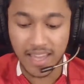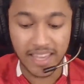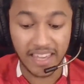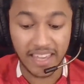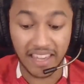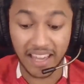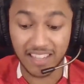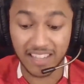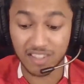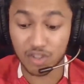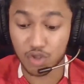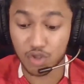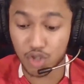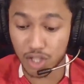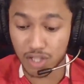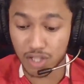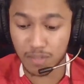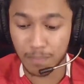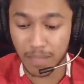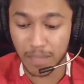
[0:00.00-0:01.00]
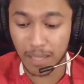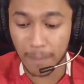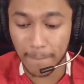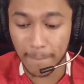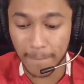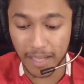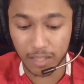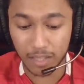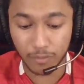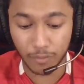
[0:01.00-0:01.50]
He has just
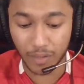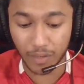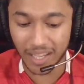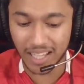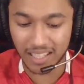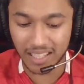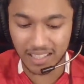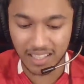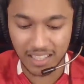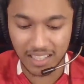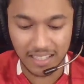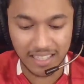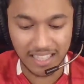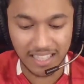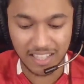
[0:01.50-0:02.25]
been picked for England.